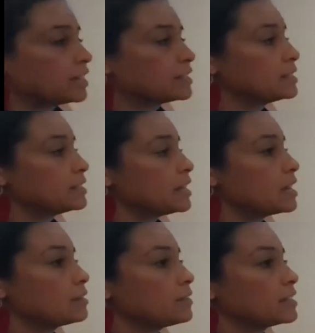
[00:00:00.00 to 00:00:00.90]
Let's
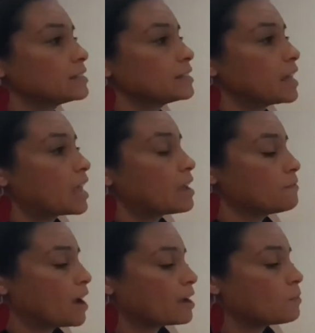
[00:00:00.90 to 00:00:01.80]
say if
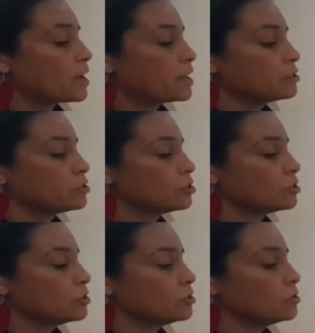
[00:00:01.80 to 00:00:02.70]
I went
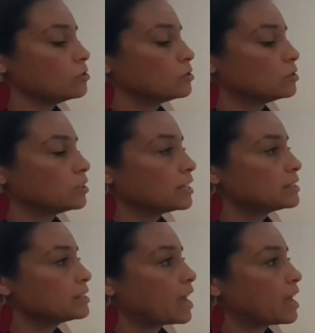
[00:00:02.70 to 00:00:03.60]
to,
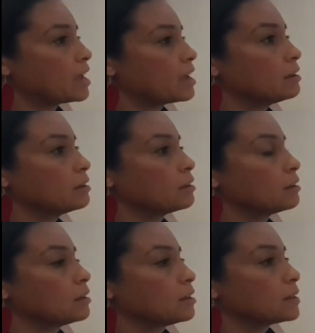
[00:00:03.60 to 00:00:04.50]
let's say
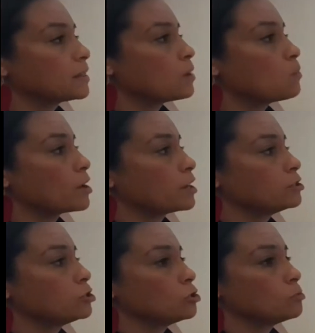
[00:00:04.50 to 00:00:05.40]
they
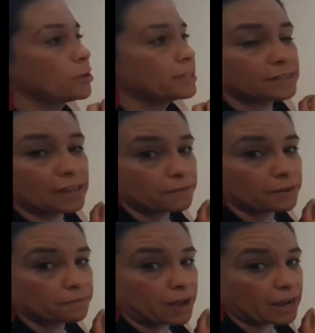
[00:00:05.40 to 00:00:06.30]
wanted
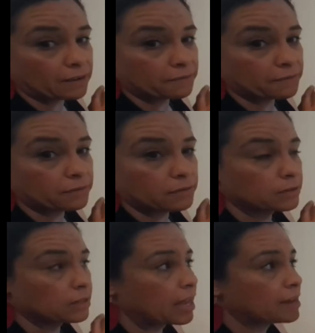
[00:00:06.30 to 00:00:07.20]
2.75.
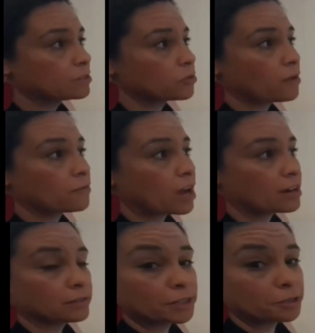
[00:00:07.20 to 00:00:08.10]
Okay, so I've got
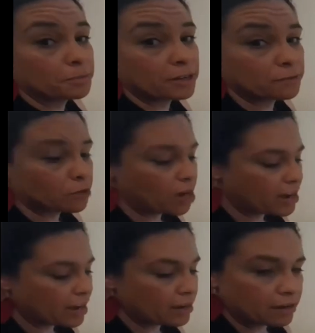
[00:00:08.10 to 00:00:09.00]
a little bit of
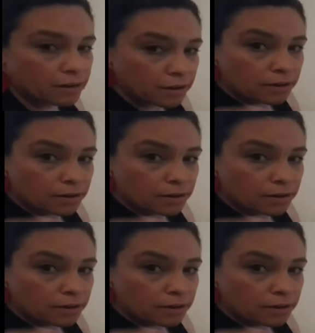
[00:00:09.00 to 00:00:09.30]
credit.